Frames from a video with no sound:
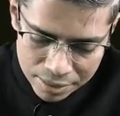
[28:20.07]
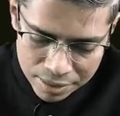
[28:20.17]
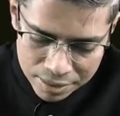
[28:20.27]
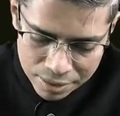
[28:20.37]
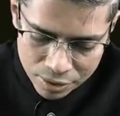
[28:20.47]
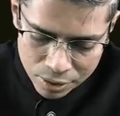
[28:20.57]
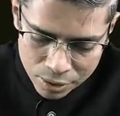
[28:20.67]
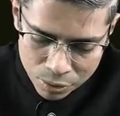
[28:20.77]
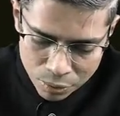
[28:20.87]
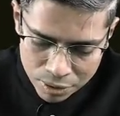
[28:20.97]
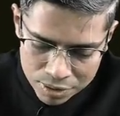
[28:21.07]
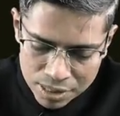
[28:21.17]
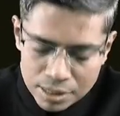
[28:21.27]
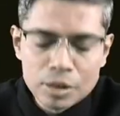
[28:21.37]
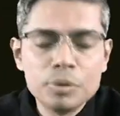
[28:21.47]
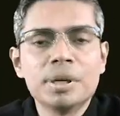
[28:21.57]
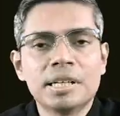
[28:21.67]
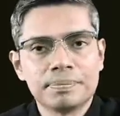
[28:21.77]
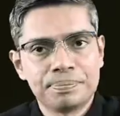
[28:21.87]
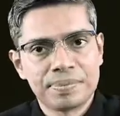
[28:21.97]
This is towards the
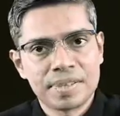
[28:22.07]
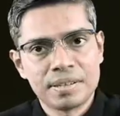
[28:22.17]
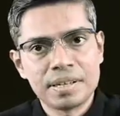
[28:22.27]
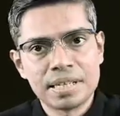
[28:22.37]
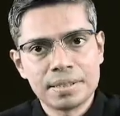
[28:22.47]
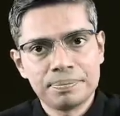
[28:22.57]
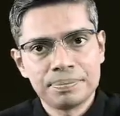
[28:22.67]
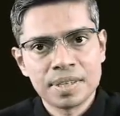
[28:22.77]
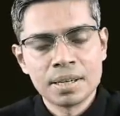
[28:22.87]
lumen, right?